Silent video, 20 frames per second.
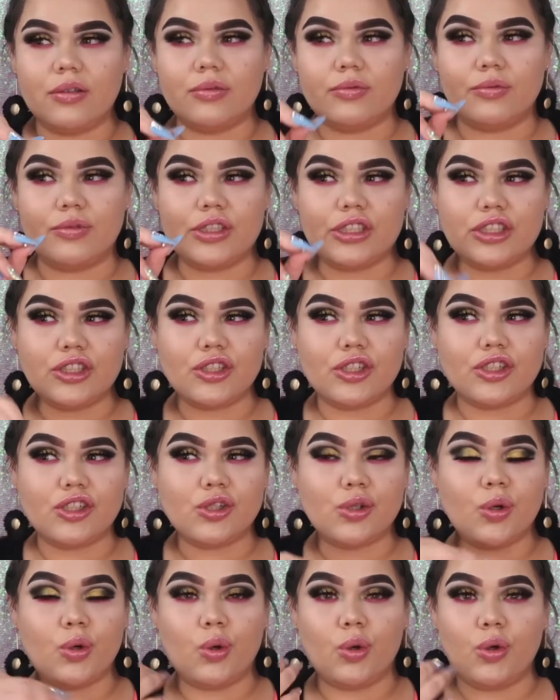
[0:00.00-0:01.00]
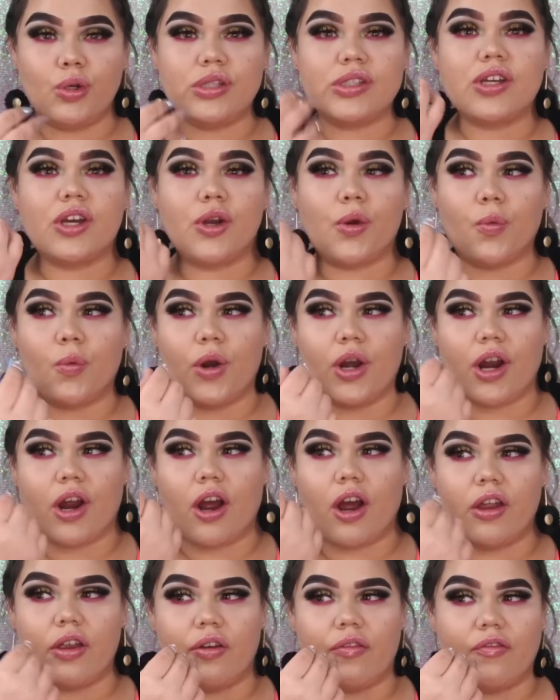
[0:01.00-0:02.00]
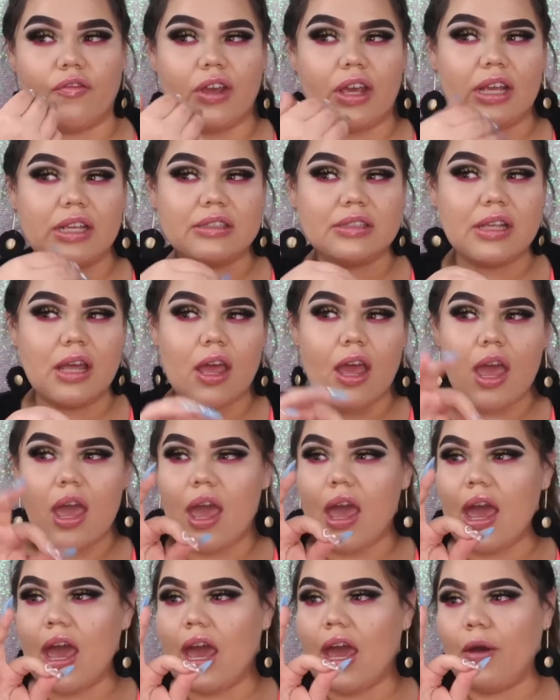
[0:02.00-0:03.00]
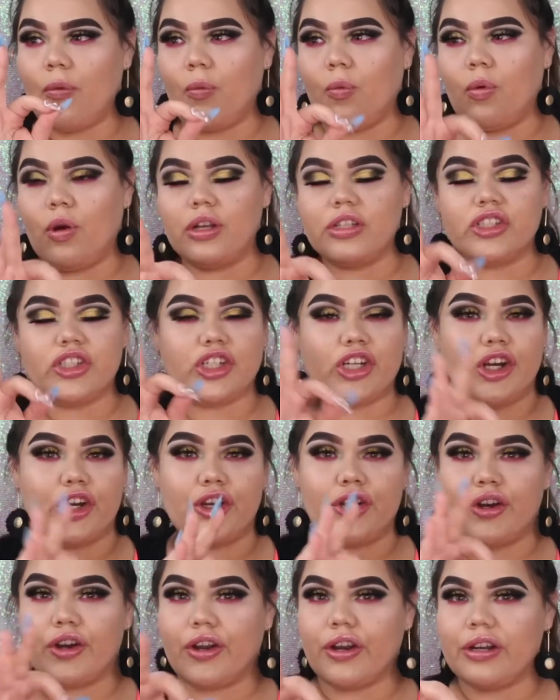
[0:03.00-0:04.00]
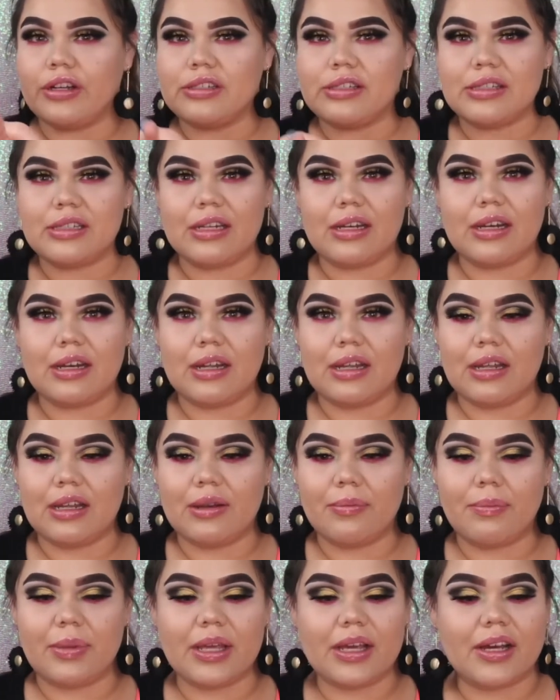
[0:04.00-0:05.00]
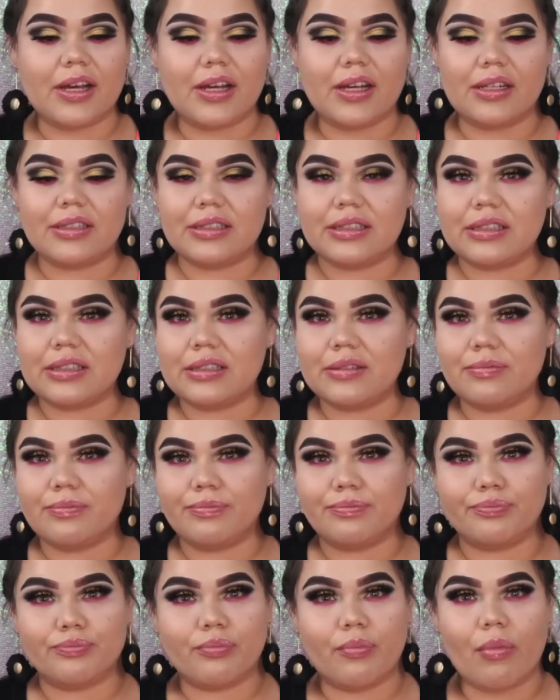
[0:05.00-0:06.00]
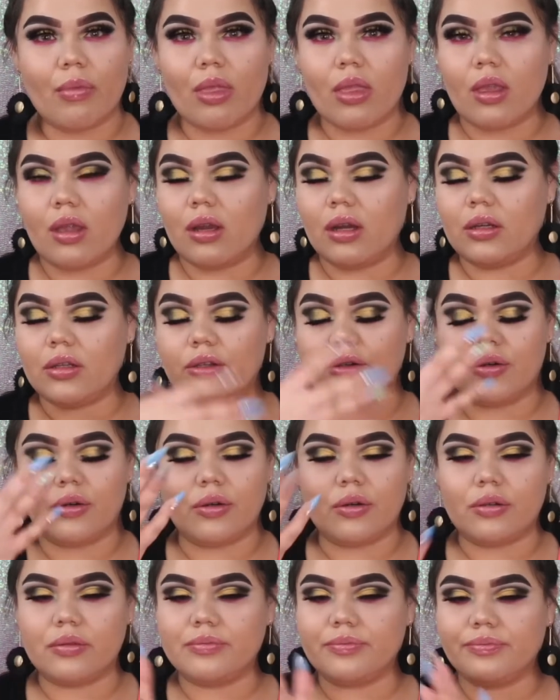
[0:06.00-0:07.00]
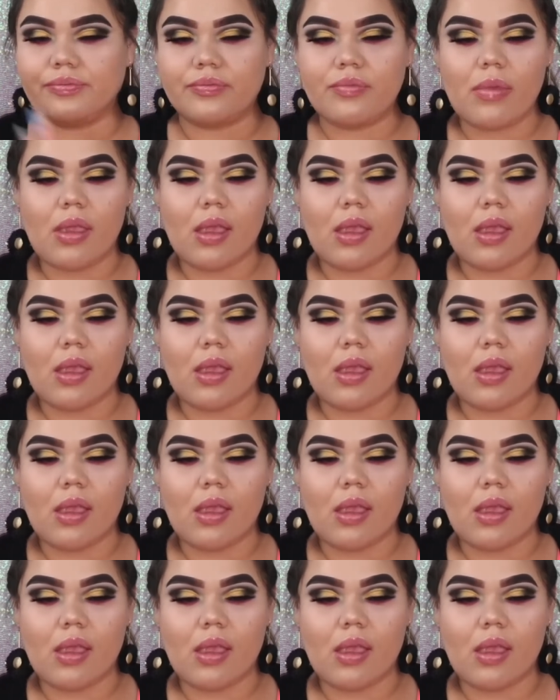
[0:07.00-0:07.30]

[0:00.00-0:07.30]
Research who is gonna work on your face and what chair you're gonna sit in, because you know,